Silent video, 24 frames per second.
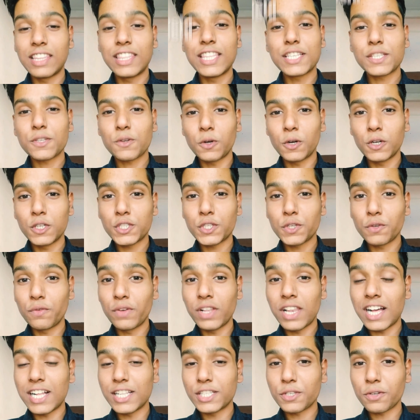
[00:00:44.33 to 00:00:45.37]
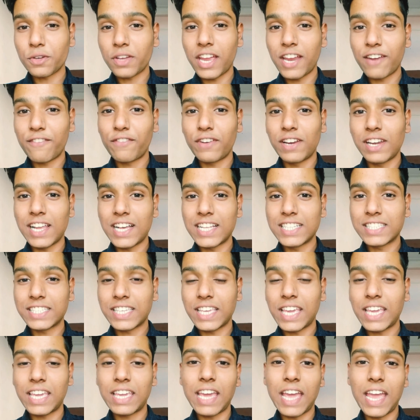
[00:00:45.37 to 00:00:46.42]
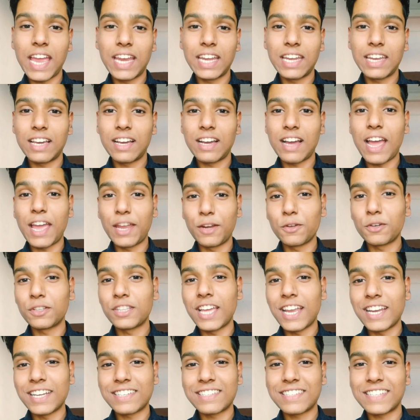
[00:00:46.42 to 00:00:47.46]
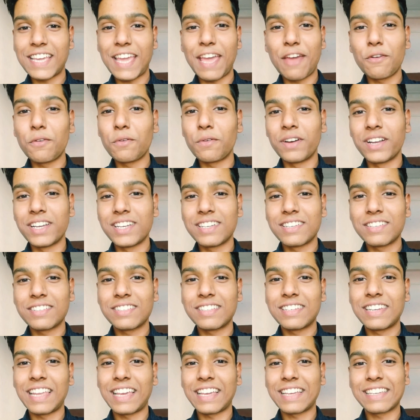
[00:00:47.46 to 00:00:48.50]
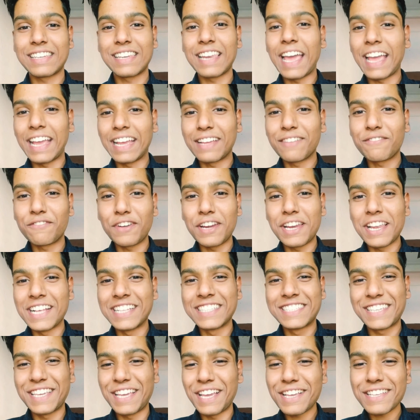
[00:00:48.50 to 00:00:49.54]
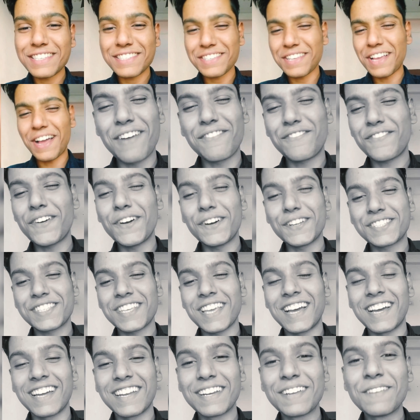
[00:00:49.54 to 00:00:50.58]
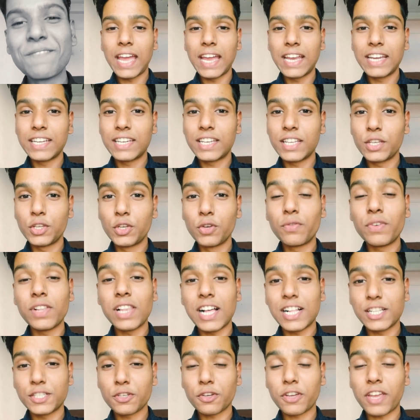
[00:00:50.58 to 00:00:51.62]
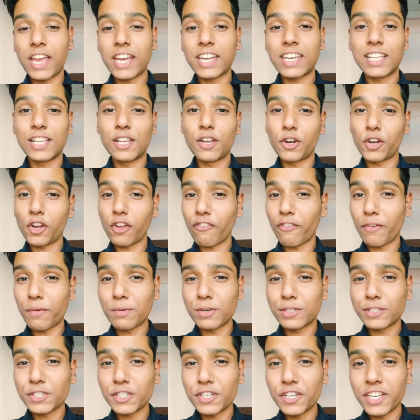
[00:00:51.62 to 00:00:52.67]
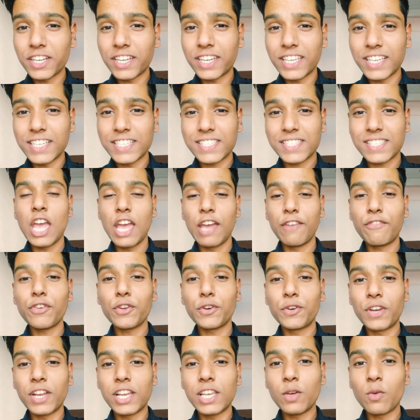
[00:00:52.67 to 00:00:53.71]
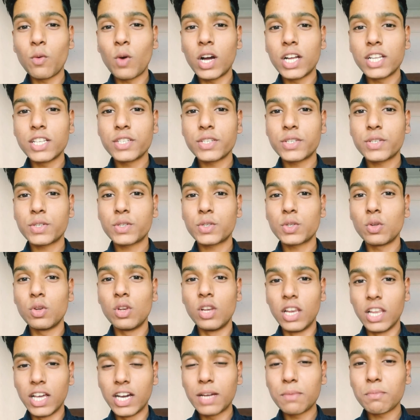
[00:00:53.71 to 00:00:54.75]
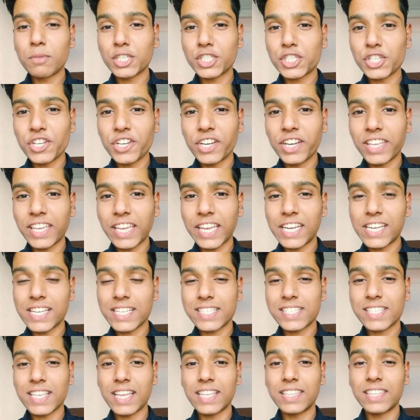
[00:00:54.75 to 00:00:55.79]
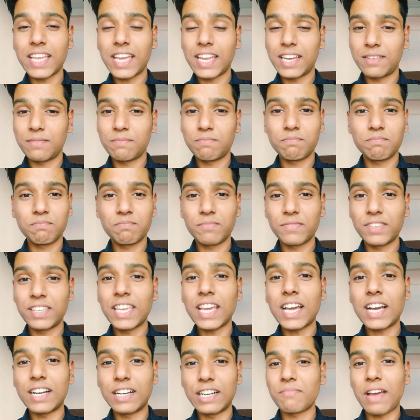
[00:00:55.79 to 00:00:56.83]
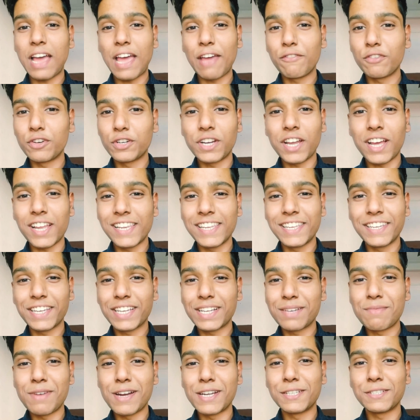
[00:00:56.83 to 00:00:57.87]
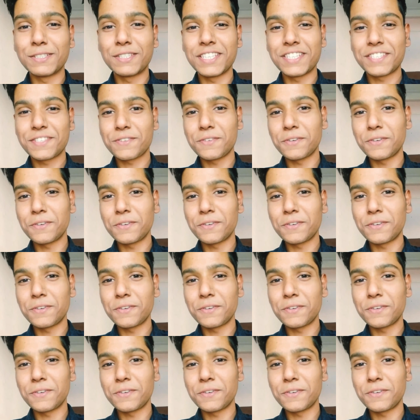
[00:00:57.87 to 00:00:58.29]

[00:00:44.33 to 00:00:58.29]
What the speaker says: In this course you will also get freelance gig, and I know that everyone like freelance gigs, of course. Yeah, and you will also get a lot of opportunities. If you really want to learn machine learning at the same, then yeah, I would highly recommend you this